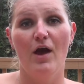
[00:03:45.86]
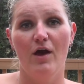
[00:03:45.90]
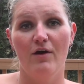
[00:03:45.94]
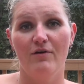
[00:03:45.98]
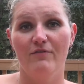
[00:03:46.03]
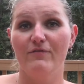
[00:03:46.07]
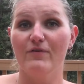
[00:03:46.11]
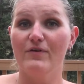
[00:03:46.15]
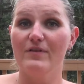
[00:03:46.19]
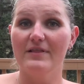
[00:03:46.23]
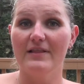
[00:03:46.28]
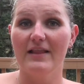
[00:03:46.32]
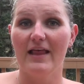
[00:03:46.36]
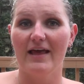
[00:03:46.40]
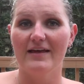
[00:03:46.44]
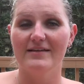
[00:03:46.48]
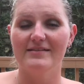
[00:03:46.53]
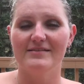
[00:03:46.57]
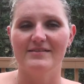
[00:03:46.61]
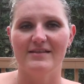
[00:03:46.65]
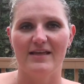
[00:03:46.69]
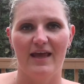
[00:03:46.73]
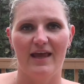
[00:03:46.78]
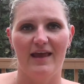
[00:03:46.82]
for the
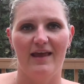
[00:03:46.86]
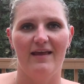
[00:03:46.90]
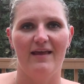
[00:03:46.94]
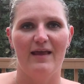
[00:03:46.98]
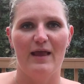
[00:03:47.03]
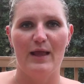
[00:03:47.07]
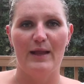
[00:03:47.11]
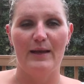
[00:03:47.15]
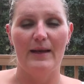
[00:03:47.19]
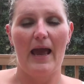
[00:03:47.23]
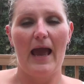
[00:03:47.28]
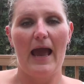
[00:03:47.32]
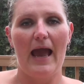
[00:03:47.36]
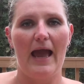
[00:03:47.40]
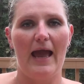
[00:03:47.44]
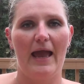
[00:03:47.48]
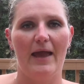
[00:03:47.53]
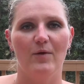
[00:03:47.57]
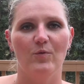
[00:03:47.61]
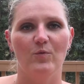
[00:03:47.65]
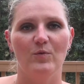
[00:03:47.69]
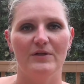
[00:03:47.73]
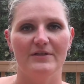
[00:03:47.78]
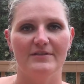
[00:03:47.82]
last day, and
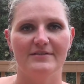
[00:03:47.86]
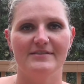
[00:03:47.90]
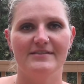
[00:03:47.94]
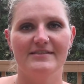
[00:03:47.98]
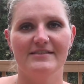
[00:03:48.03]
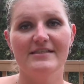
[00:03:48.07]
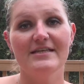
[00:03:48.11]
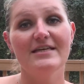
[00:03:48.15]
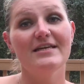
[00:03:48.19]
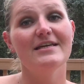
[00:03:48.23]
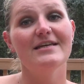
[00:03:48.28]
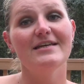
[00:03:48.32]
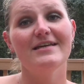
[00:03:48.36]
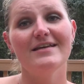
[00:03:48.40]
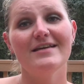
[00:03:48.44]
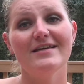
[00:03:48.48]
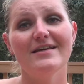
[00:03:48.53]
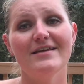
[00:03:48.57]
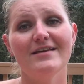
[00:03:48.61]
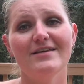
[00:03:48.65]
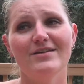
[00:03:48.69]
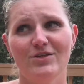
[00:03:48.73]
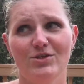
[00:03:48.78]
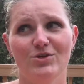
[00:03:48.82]
I will
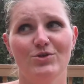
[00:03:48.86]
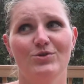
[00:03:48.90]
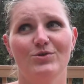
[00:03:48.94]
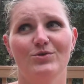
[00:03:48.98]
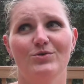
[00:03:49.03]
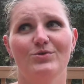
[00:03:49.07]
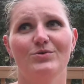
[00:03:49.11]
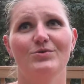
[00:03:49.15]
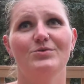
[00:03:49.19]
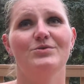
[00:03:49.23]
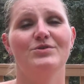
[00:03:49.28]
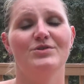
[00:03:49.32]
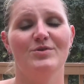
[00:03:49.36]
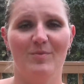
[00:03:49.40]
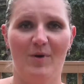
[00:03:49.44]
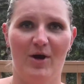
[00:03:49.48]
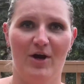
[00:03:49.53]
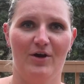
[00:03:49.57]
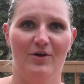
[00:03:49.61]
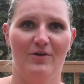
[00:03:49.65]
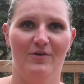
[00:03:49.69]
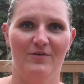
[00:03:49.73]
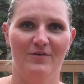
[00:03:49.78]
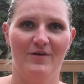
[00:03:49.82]
see you
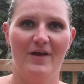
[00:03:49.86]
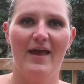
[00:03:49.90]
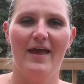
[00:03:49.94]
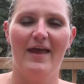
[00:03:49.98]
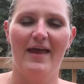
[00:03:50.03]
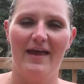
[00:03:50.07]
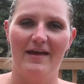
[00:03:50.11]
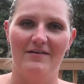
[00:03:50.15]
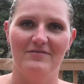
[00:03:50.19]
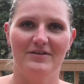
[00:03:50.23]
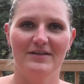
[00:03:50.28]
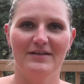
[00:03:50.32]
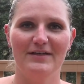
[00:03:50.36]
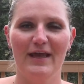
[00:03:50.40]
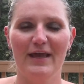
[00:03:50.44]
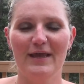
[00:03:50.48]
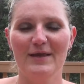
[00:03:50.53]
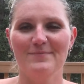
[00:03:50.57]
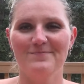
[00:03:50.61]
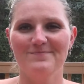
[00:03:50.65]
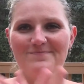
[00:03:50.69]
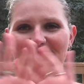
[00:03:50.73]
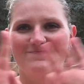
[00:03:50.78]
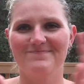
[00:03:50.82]
tomorrow. Have a good
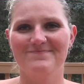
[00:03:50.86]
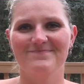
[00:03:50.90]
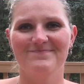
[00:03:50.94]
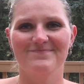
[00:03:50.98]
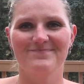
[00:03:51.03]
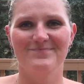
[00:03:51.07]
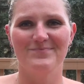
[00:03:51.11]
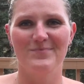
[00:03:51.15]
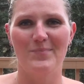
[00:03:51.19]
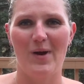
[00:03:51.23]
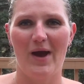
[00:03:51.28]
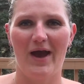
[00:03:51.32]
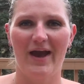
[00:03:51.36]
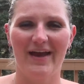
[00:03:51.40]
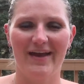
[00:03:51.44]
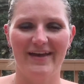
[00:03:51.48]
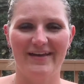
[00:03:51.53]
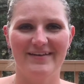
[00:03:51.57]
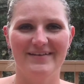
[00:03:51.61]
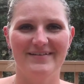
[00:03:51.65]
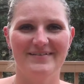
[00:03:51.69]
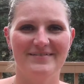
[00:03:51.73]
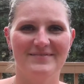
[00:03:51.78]
night. Bye.